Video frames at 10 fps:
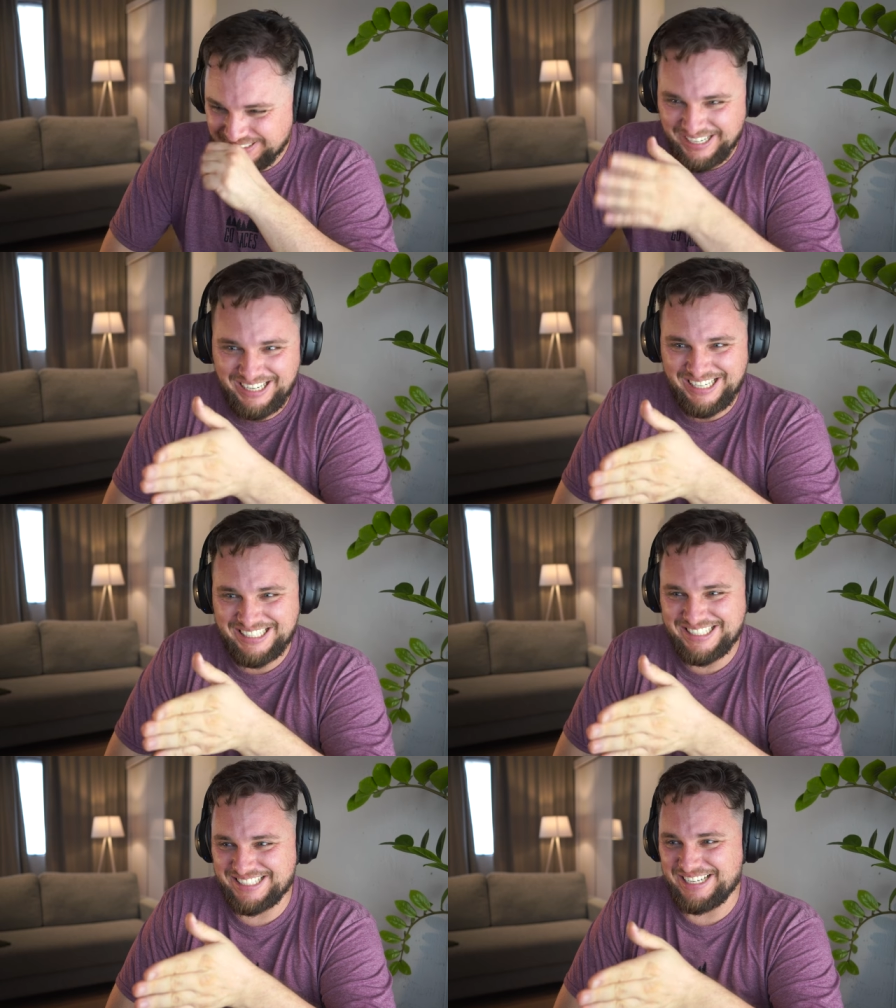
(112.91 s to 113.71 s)

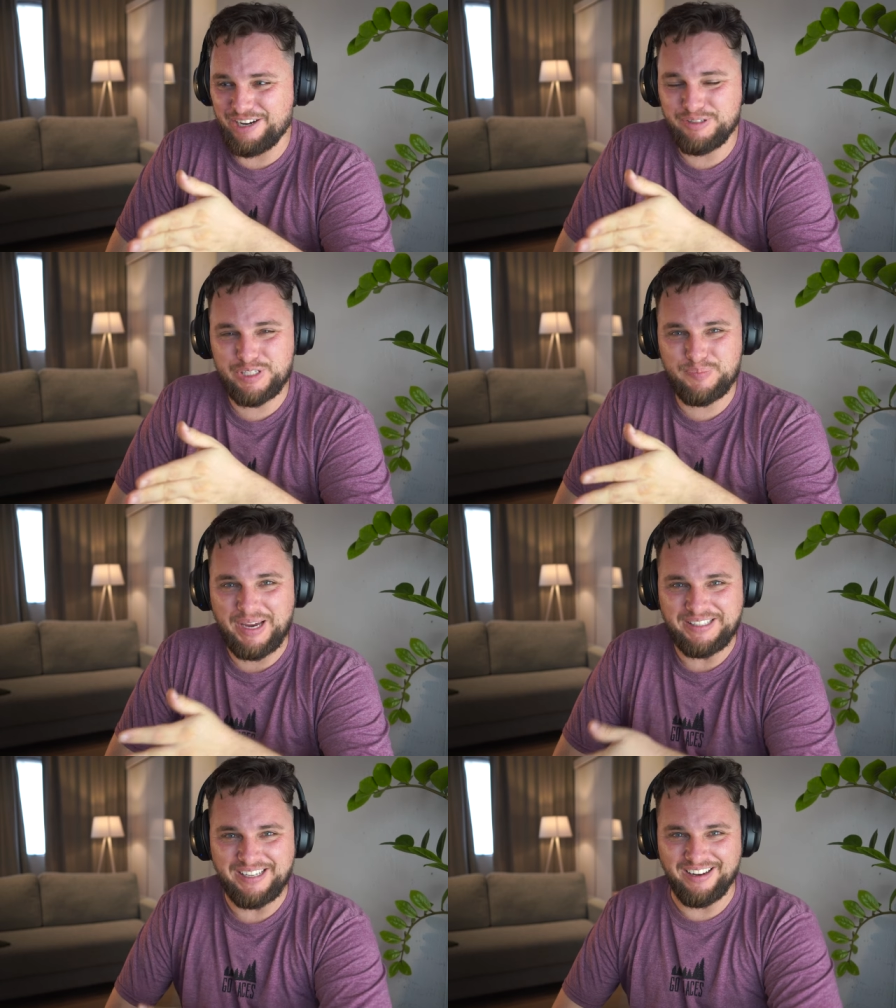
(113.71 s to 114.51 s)
guys, I was
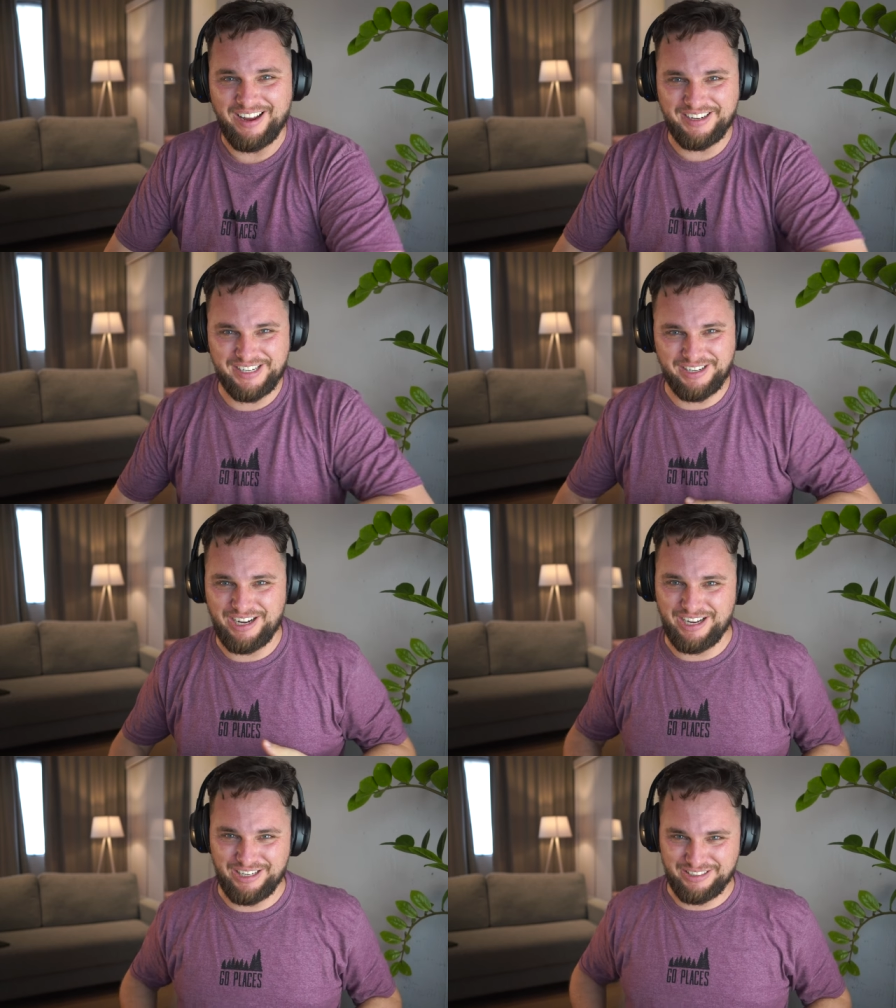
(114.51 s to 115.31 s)
expecting like
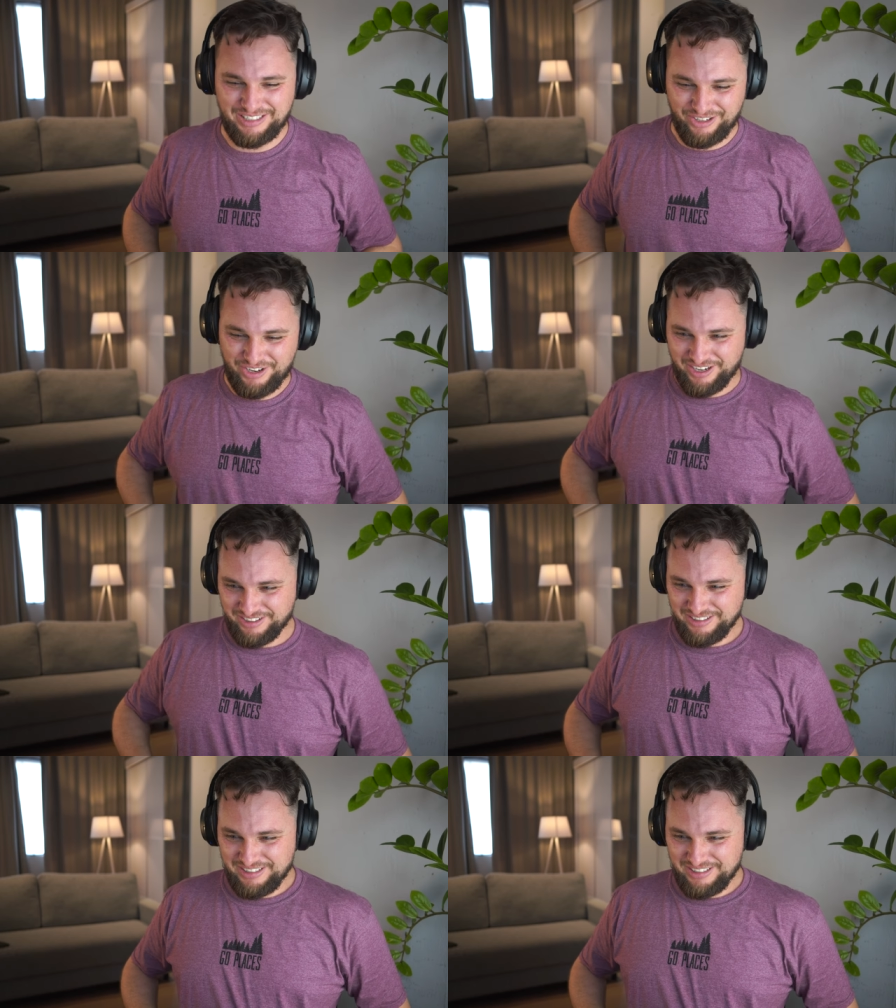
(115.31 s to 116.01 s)
uh, a lot of